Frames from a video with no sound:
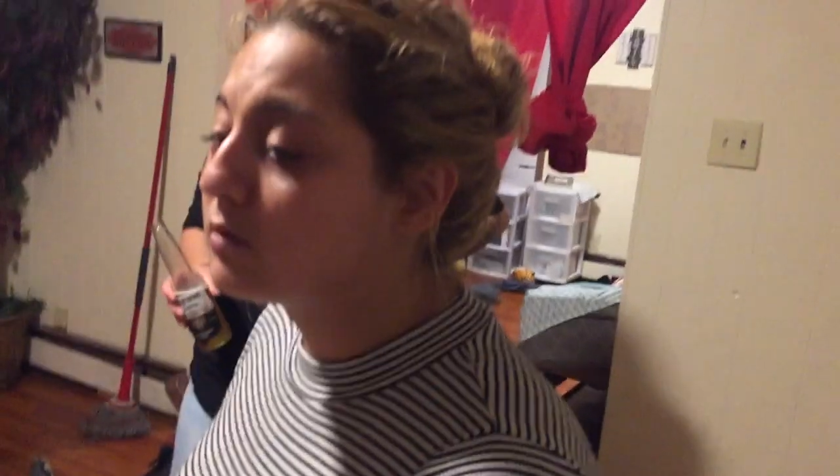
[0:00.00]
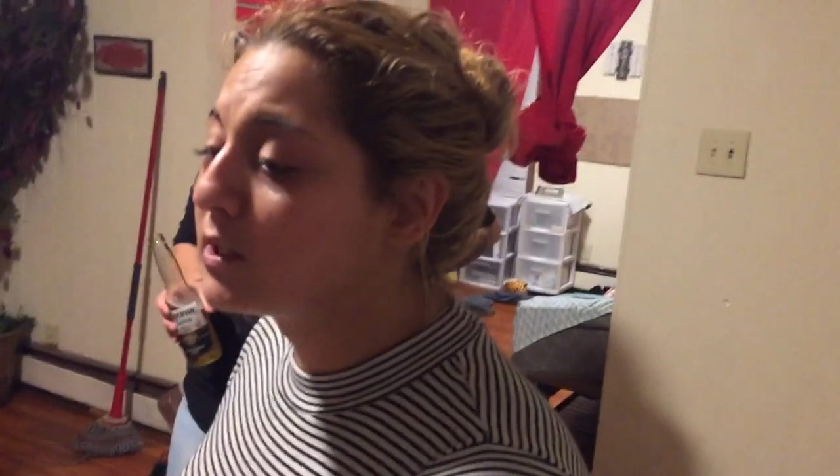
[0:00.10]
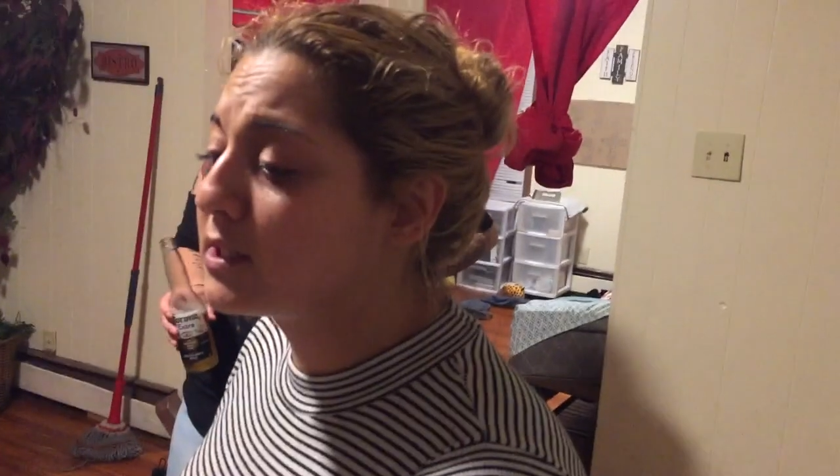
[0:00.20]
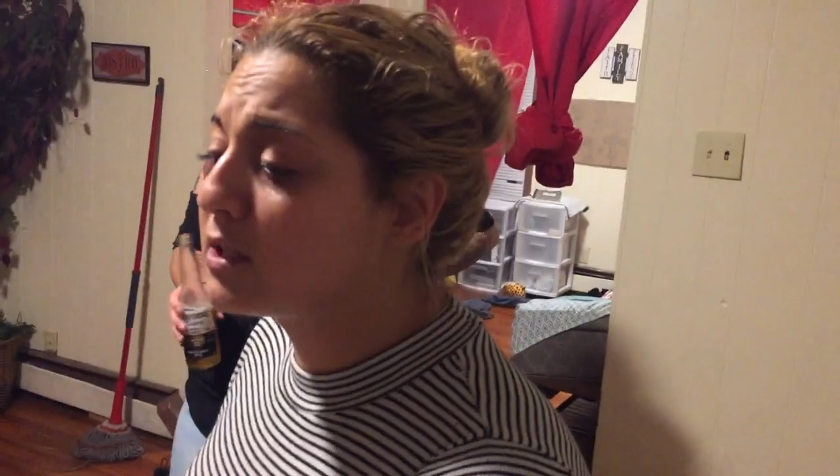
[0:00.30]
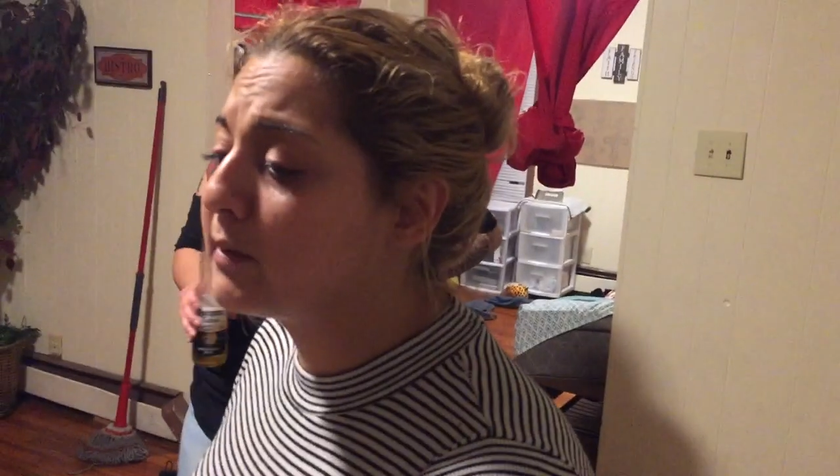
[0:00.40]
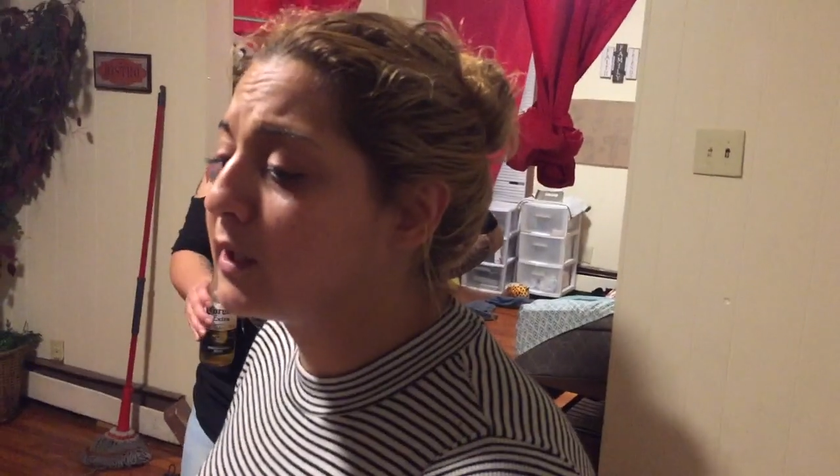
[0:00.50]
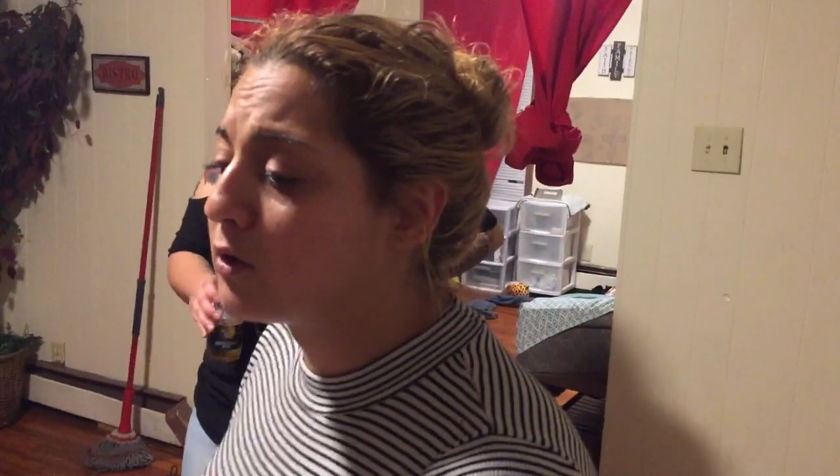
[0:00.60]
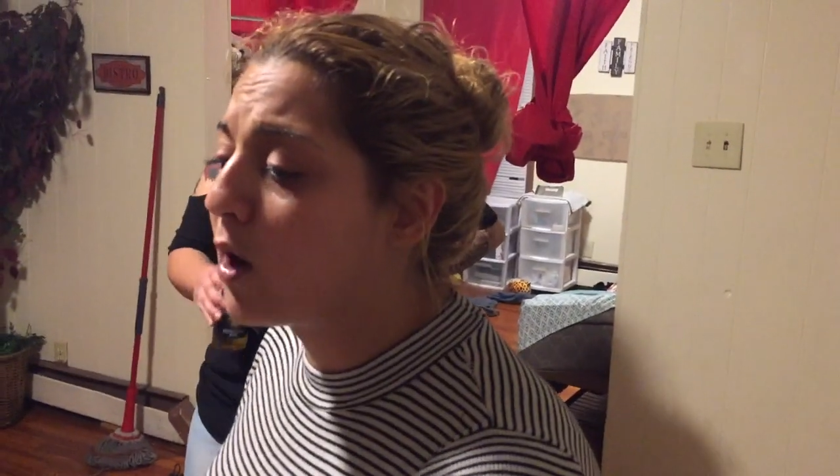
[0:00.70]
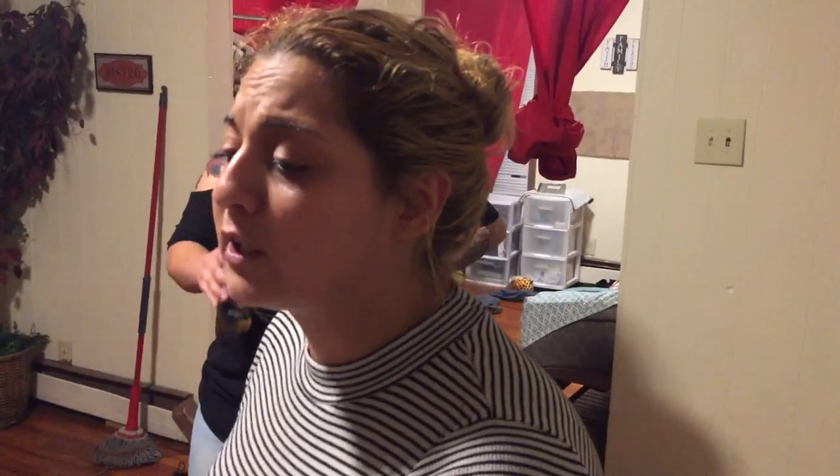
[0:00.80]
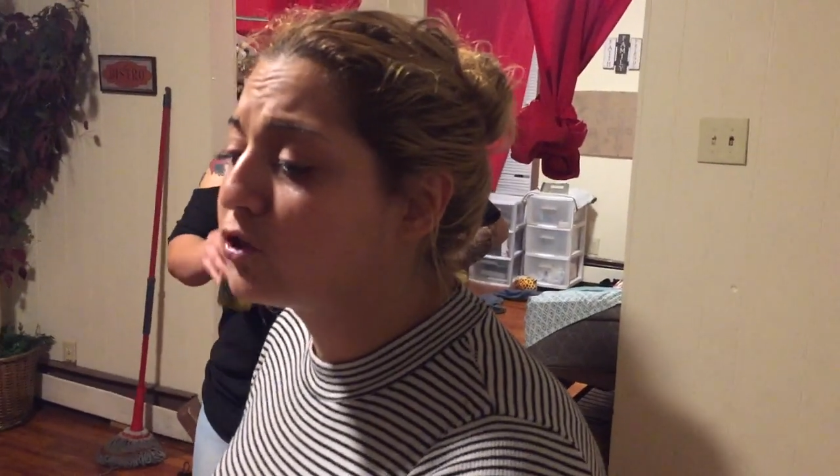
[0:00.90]
Like, listen to me,
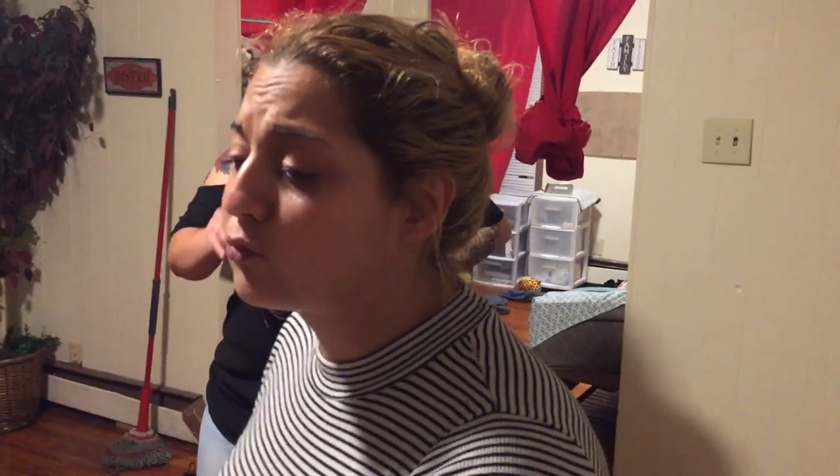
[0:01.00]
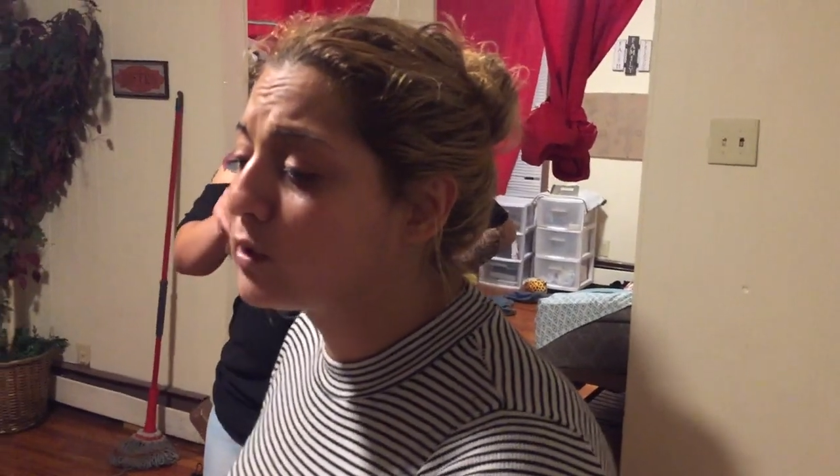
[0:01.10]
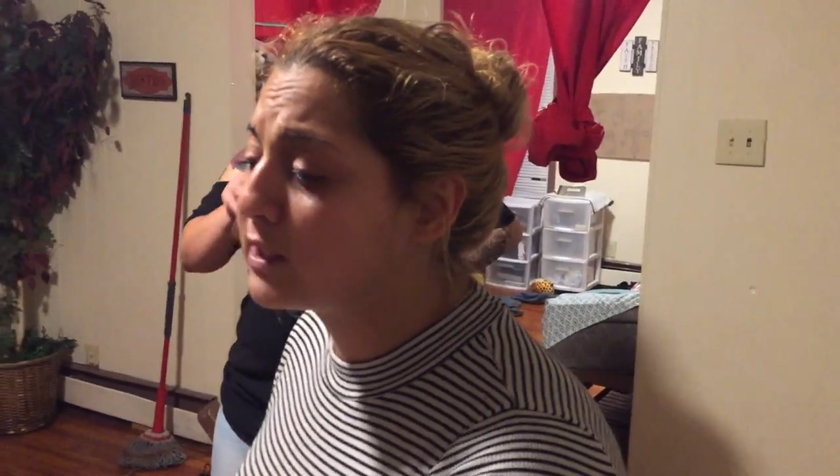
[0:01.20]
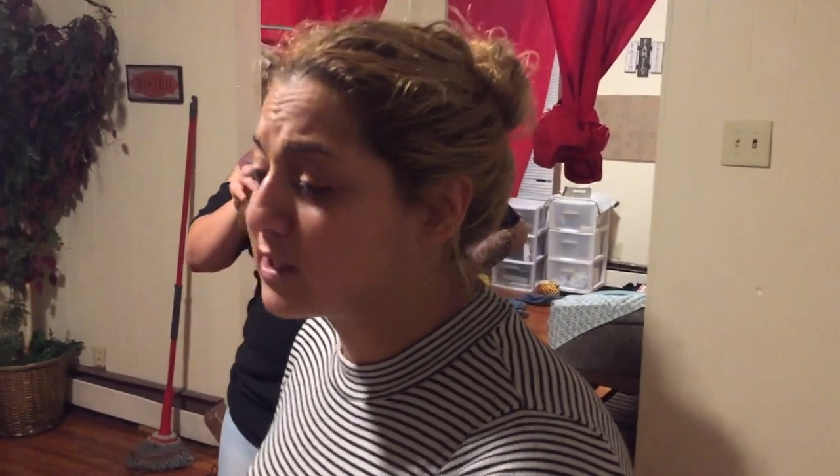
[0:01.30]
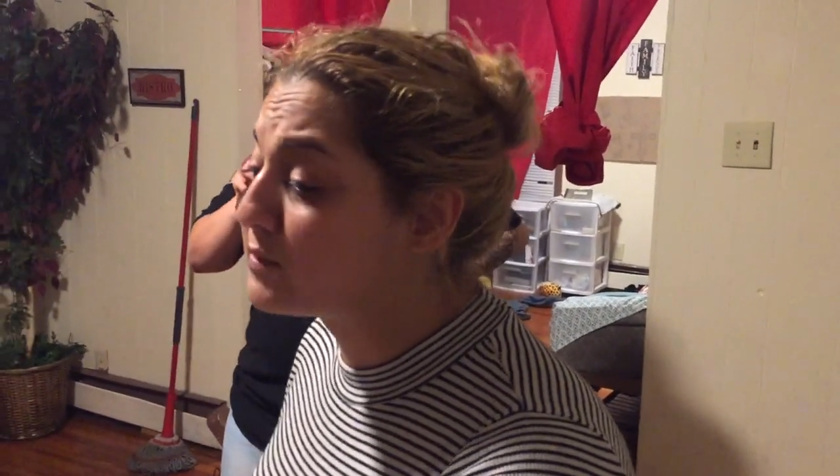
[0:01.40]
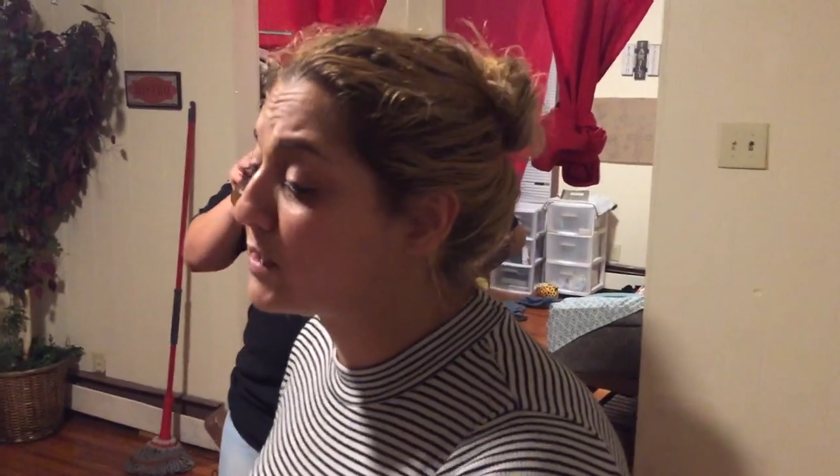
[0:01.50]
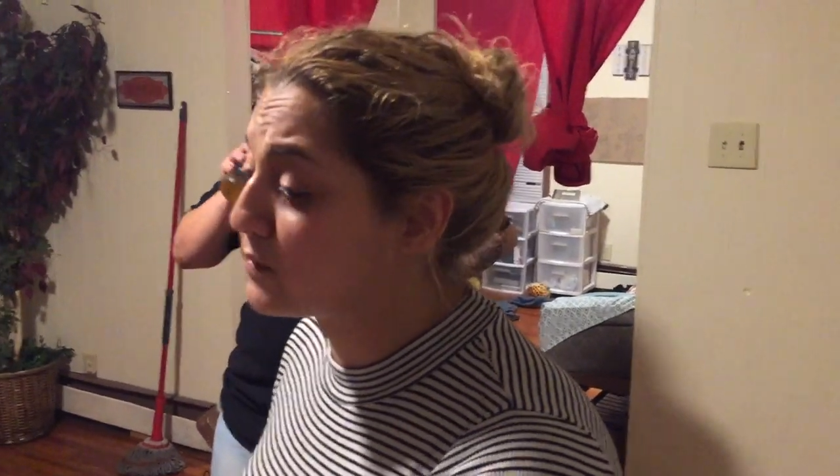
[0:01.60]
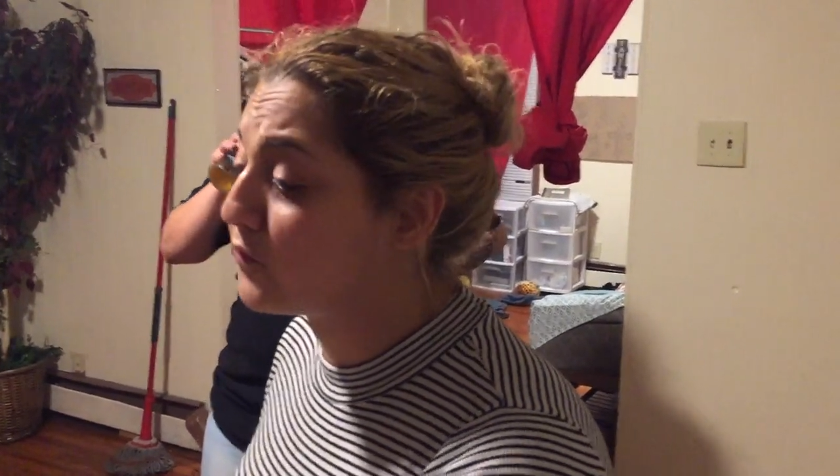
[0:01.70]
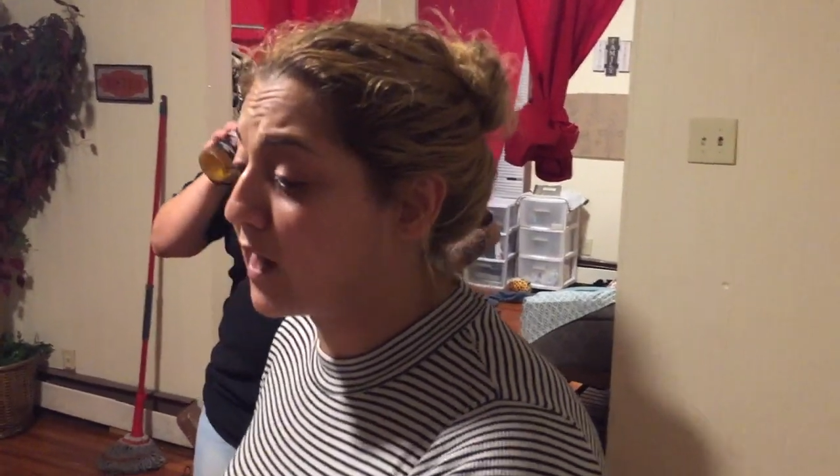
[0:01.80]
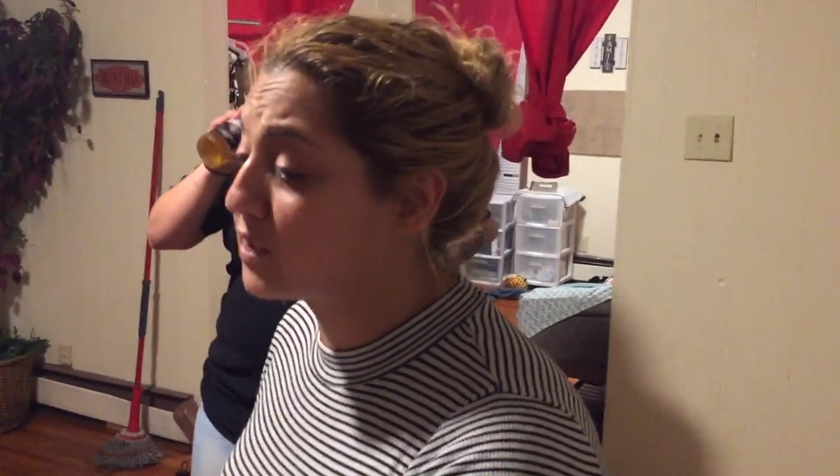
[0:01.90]
no, I need to really spit
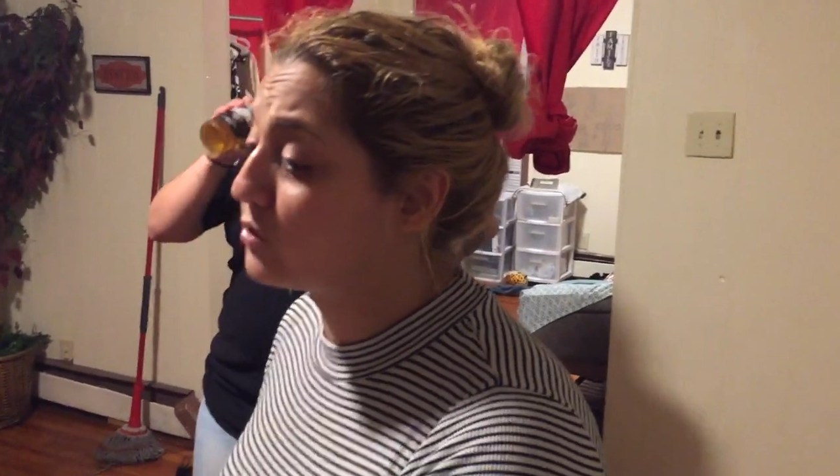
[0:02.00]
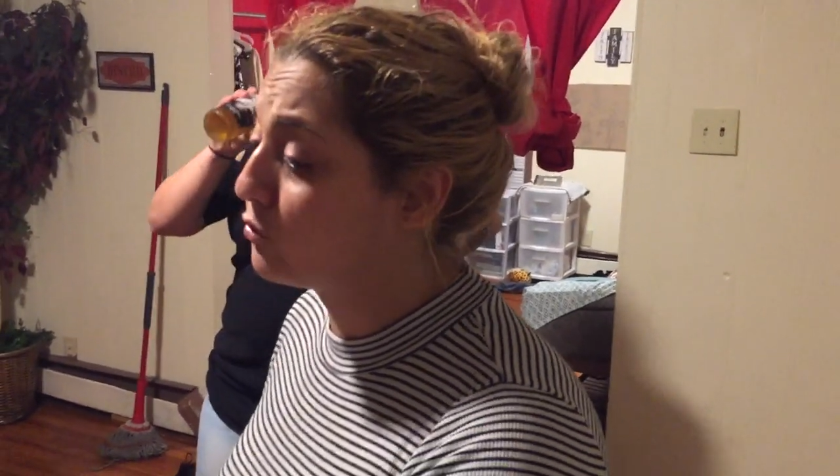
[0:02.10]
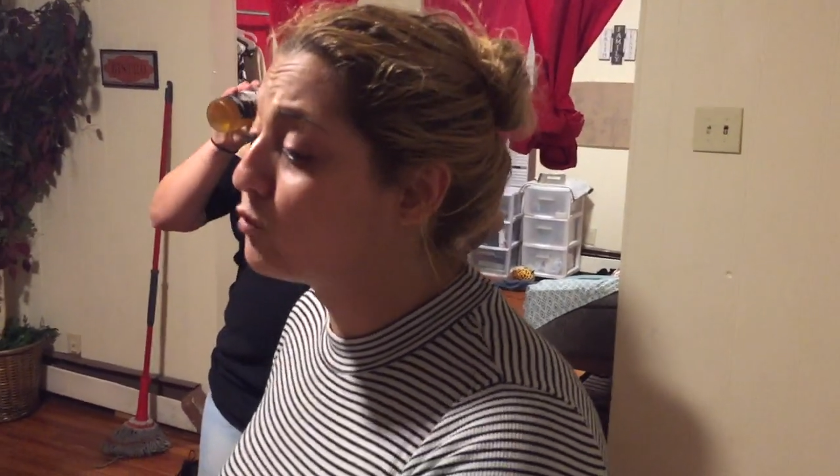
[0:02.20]
some facts to you,